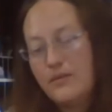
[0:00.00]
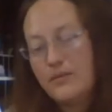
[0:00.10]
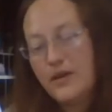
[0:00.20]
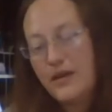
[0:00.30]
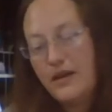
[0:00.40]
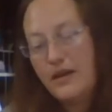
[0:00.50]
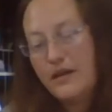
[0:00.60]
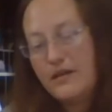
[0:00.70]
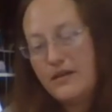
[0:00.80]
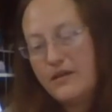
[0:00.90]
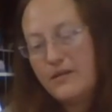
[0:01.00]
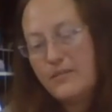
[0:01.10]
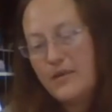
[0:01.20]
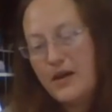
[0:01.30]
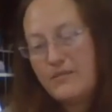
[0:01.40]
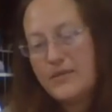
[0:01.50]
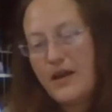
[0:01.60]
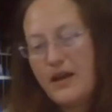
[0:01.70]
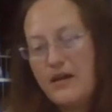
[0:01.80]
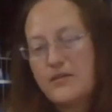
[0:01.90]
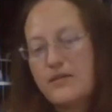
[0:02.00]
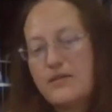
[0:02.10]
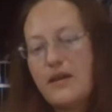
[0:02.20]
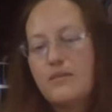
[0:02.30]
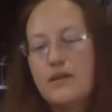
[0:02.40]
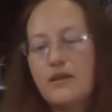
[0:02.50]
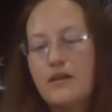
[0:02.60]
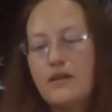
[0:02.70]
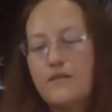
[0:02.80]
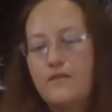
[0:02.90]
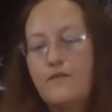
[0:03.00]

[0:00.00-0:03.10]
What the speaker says: working on Mom's house and we are